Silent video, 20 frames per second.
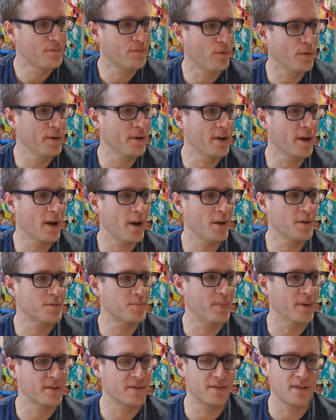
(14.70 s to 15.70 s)
for you guys,
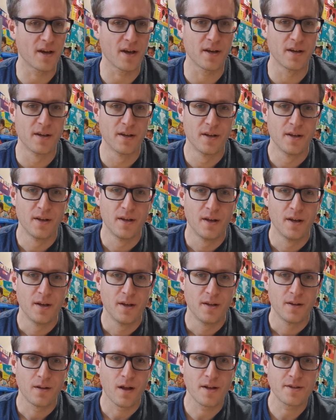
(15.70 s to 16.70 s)
but
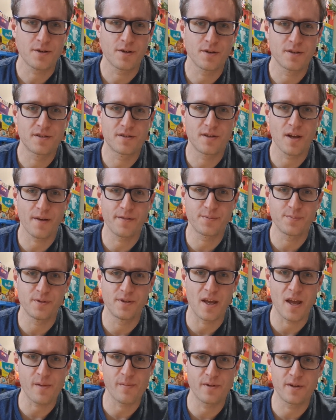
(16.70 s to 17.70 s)
lots of good stuff's
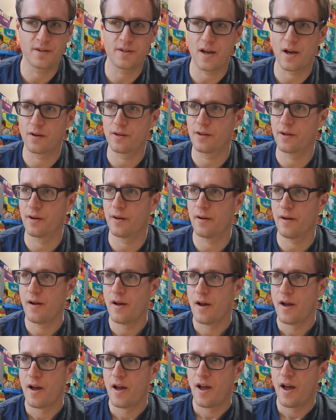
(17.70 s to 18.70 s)
been happening down here.
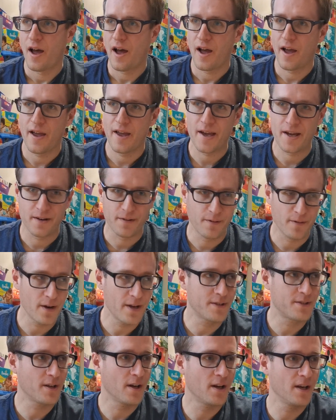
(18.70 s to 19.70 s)
I had a
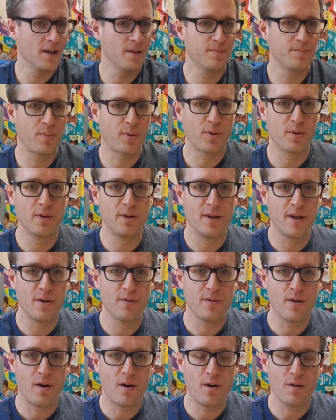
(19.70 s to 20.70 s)
great time pulling
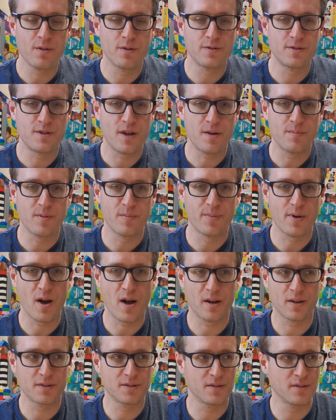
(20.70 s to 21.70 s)
out all those diaper
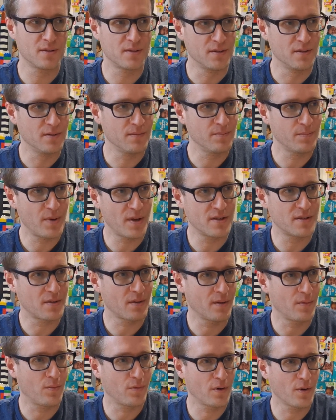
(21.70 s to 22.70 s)
boxes and
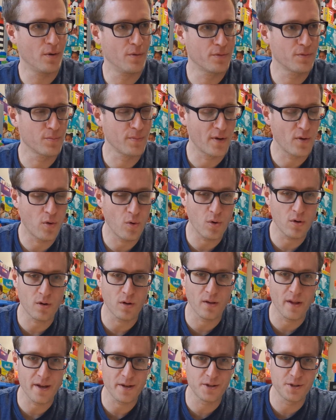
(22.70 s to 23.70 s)
basically going through my whole
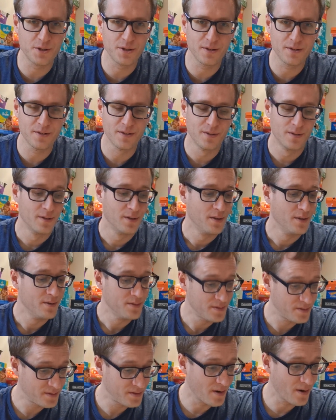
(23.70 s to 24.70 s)
collection,
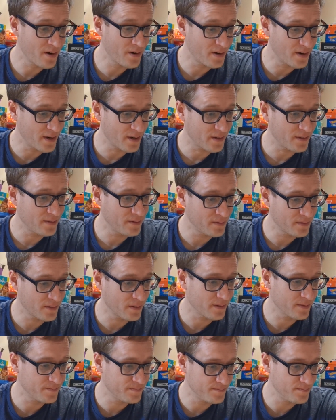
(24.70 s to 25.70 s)
starting
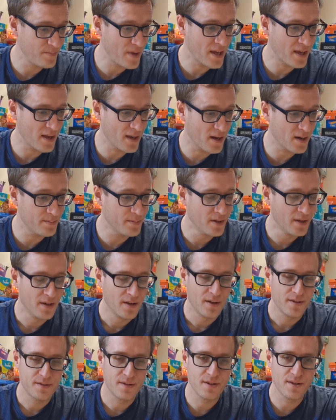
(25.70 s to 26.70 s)
or making up
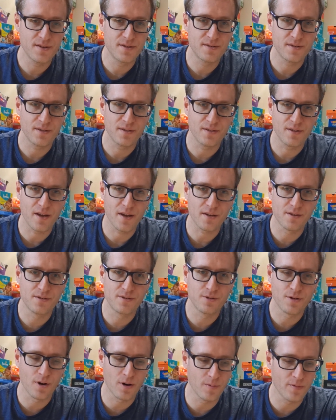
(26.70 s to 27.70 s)
this
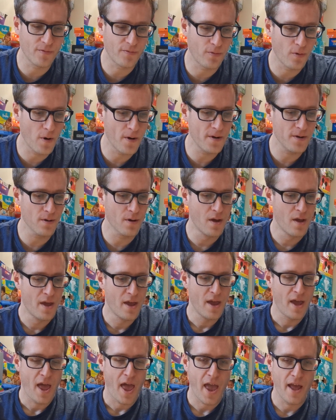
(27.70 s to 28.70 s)
next tournament for you,
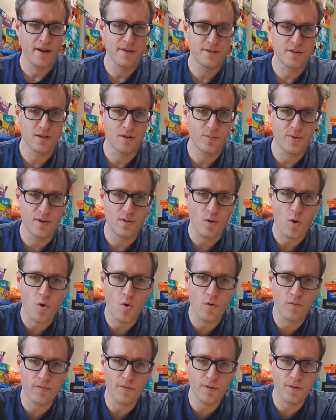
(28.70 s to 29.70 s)
and it's going to be an
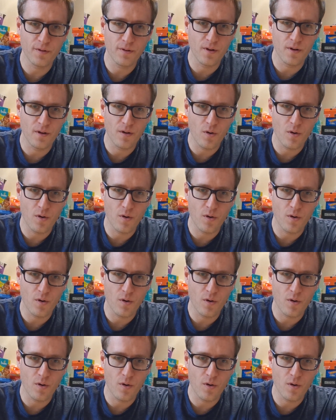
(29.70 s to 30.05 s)
over